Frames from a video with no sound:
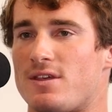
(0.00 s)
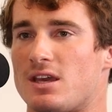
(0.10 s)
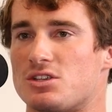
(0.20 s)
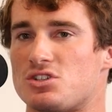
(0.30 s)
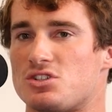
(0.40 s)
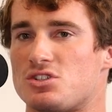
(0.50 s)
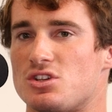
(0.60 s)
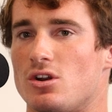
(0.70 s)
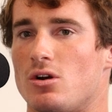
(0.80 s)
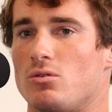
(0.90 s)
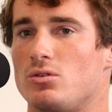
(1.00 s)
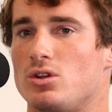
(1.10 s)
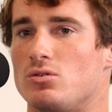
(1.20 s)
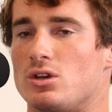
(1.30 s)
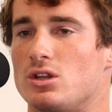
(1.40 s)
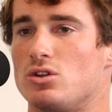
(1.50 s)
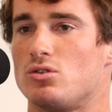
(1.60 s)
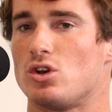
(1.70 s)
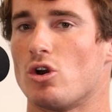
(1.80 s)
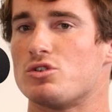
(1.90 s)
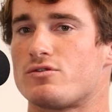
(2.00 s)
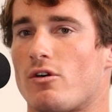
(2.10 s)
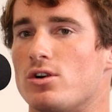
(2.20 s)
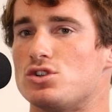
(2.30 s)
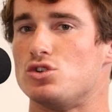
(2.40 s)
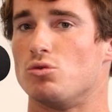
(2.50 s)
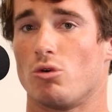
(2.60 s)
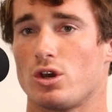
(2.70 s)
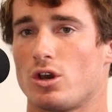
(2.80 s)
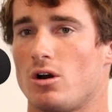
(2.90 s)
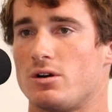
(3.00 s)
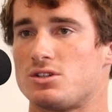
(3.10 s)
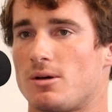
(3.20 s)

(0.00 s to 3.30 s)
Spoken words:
I think because it's, you can go as far as you want to go.